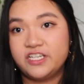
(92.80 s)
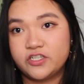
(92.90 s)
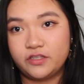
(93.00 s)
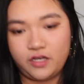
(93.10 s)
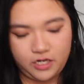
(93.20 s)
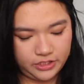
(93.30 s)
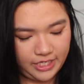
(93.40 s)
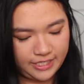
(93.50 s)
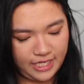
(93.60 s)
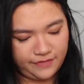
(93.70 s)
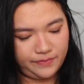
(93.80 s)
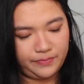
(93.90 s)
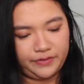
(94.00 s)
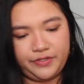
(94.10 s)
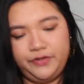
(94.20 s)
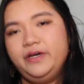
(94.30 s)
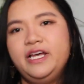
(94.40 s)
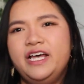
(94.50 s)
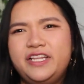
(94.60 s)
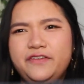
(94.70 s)
extra large and navy blue.
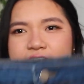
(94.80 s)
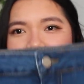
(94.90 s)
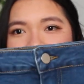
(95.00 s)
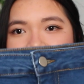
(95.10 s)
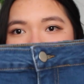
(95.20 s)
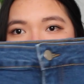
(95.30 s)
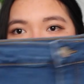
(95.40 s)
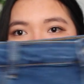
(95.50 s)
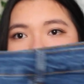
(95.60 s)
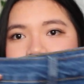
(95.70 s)
They're very simple